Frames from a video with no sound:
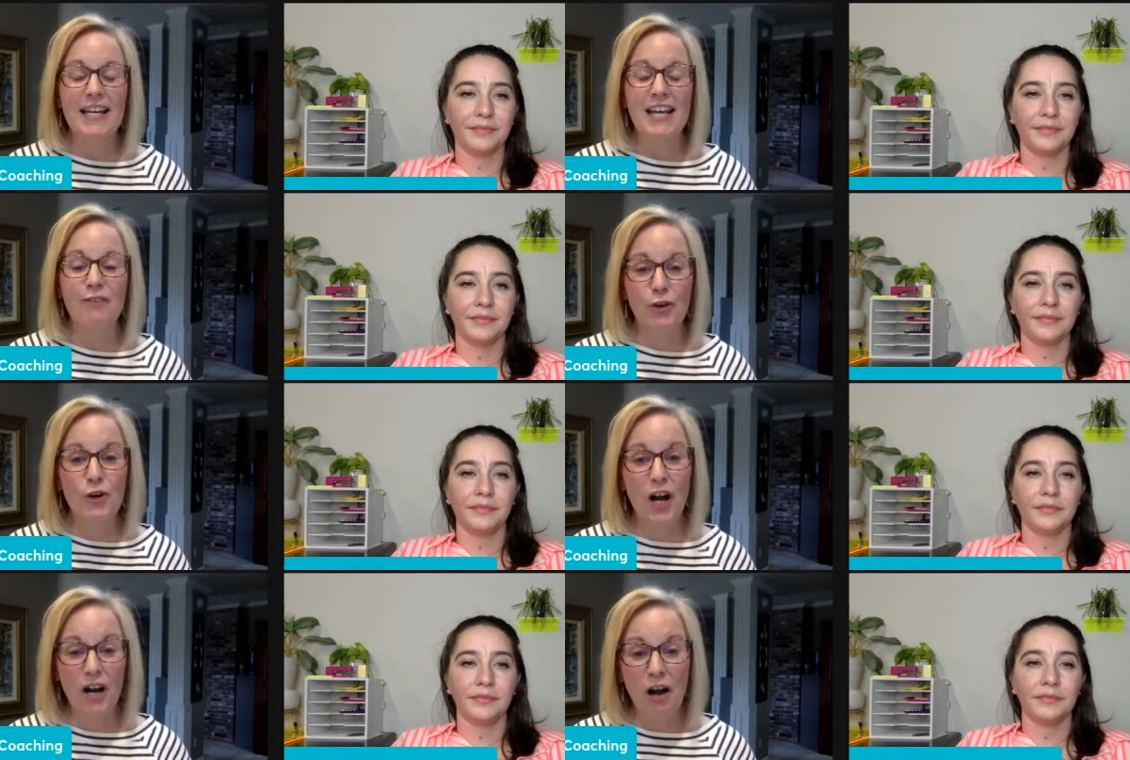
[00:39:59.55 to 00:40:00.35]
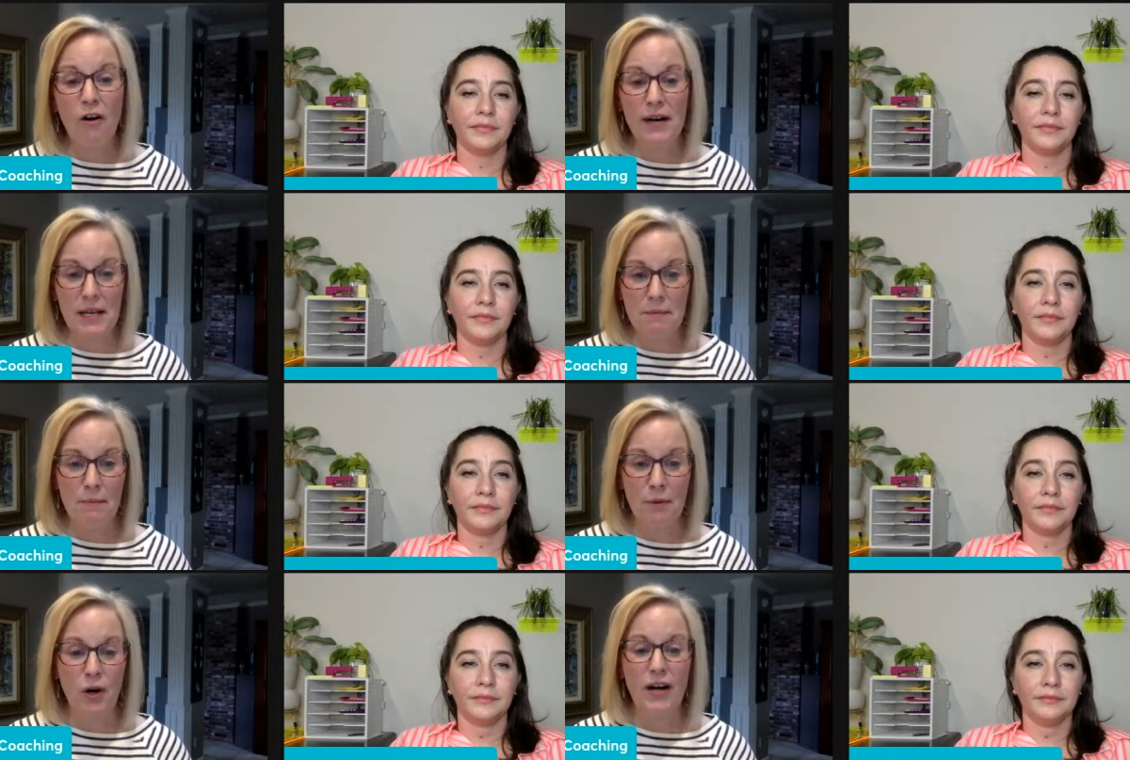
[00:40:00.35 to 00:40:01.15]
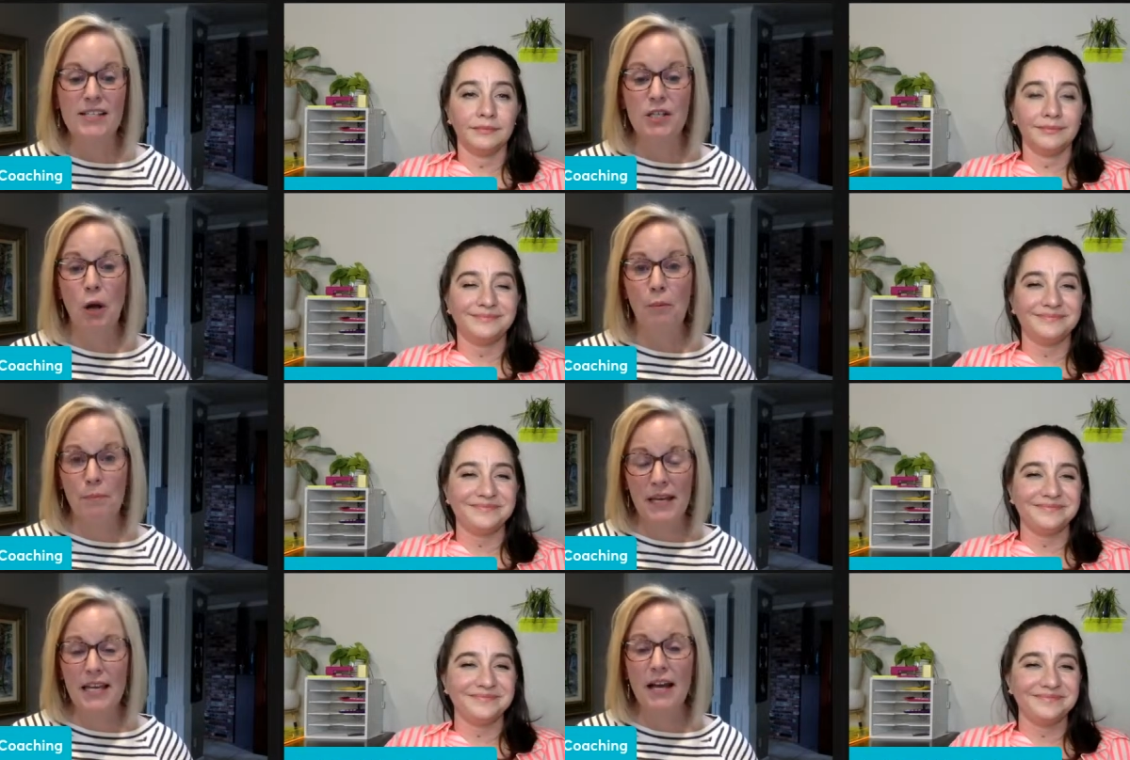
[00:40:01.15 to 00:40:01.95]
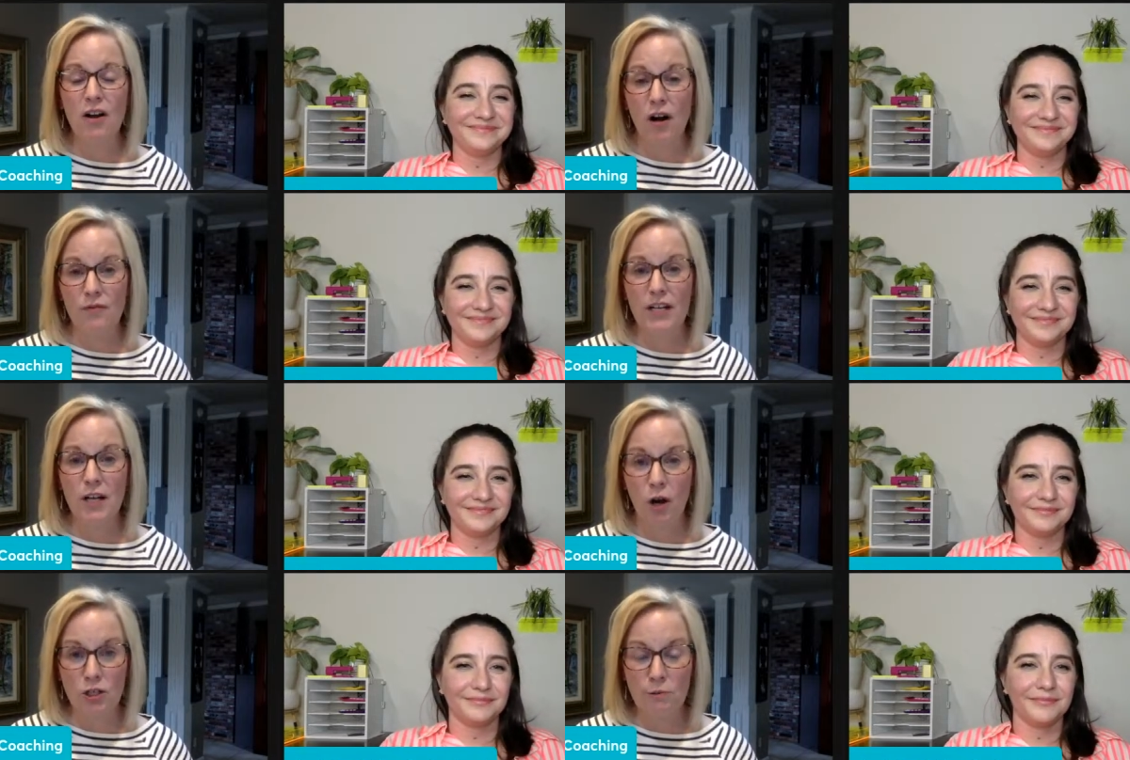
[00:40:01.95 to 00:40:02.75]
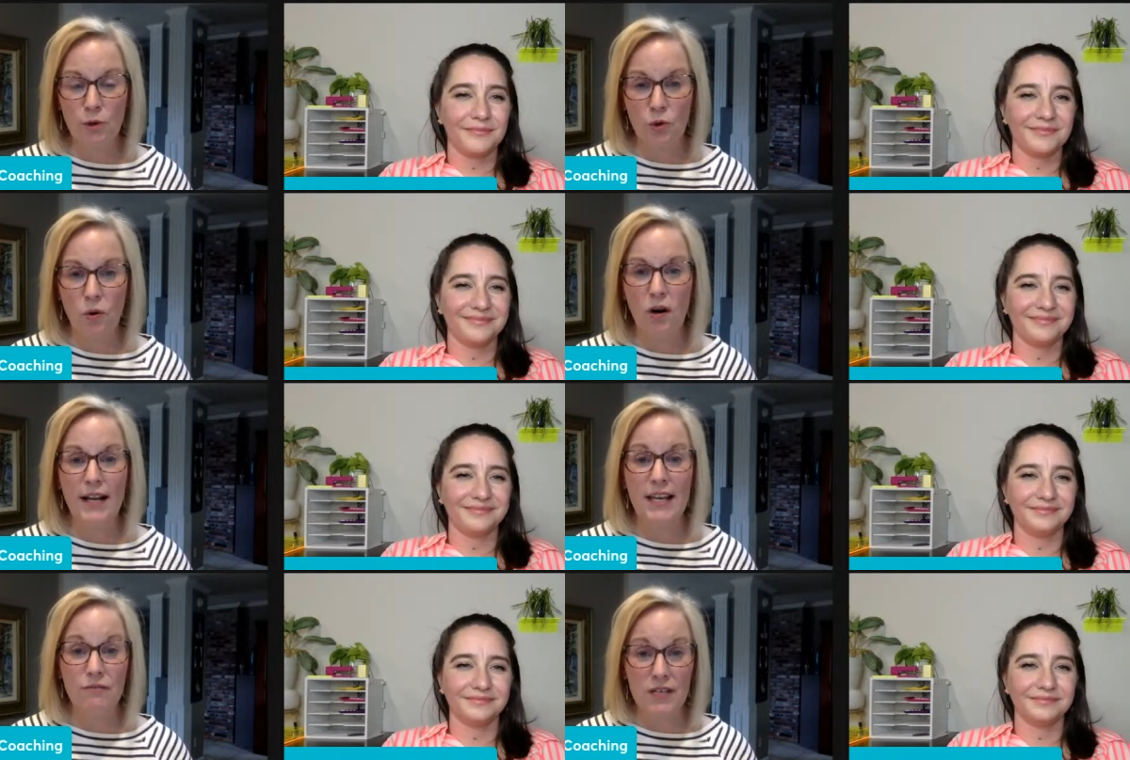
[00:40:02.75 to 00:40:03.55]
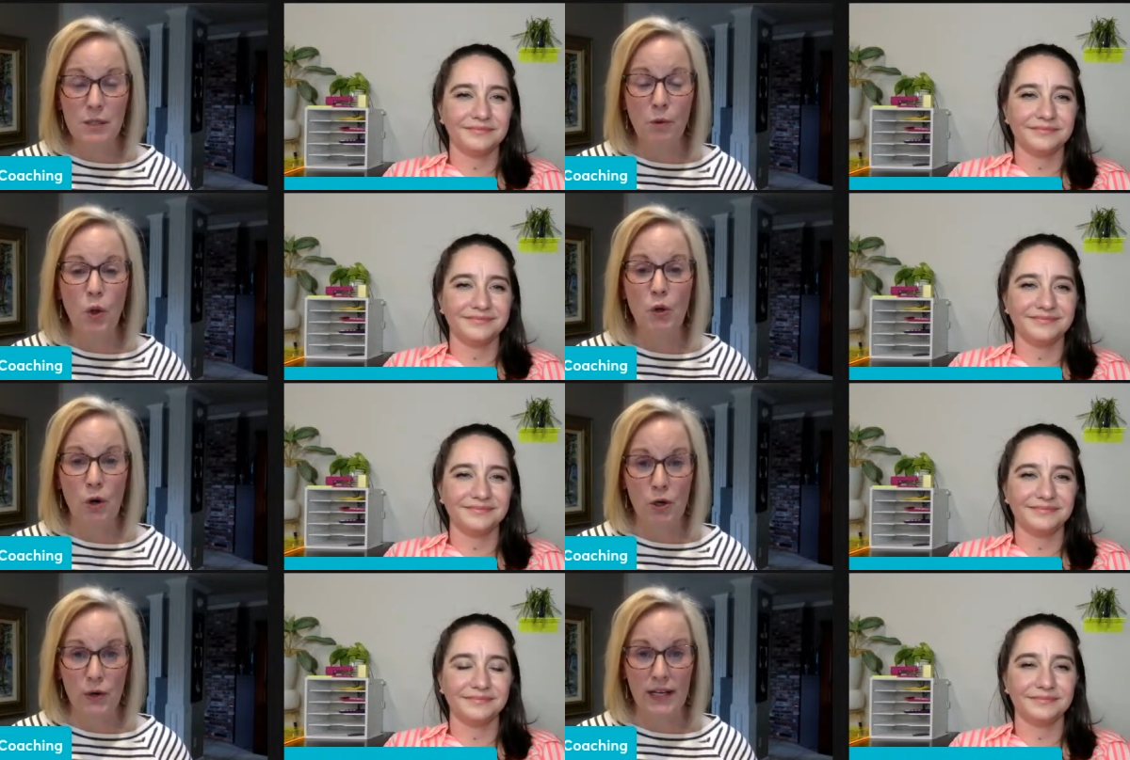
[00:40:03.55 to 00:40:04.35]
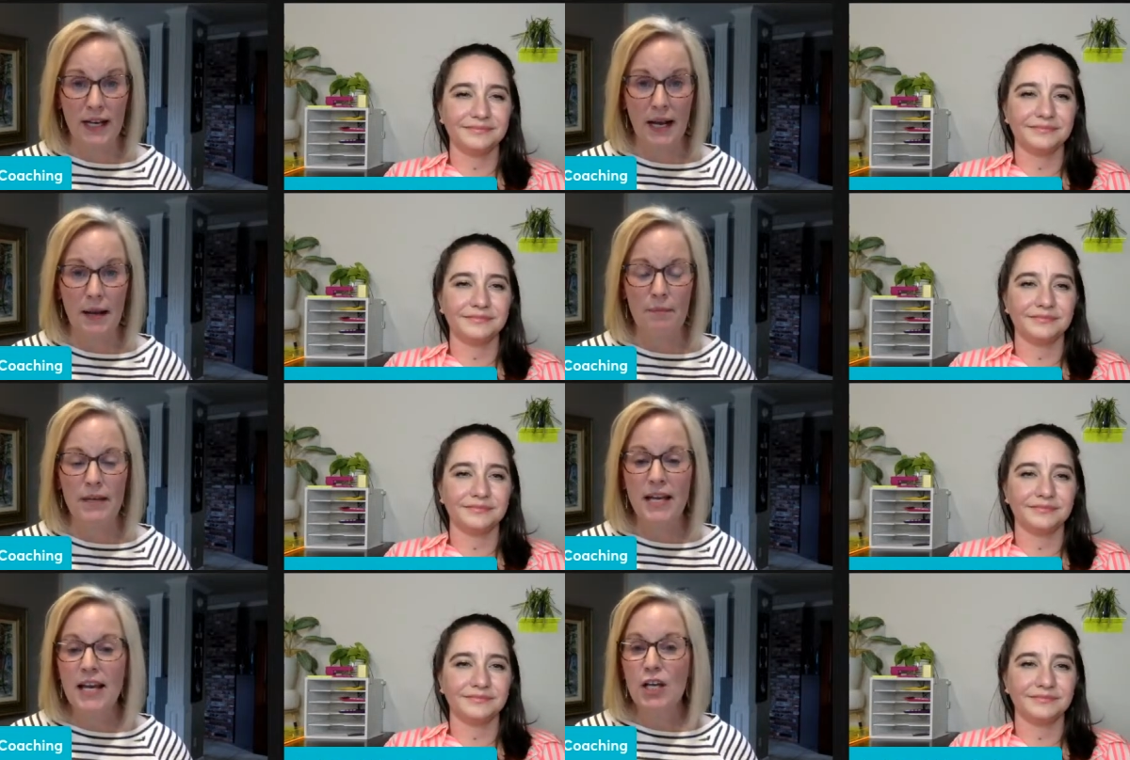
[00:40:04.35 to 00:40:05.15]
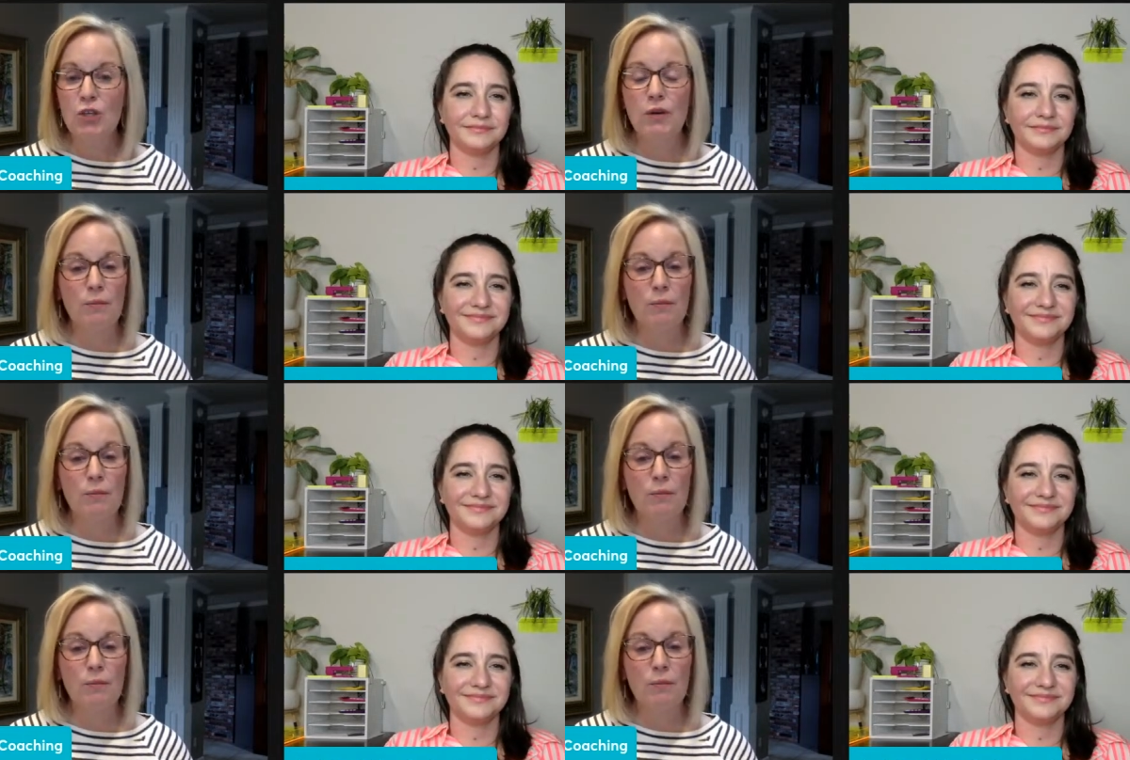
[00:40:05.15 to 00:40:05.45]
Speaker 1: If you're not already a member, it's called Be a Confident Entrepreneur, Get Visible, Grow Your Income. You can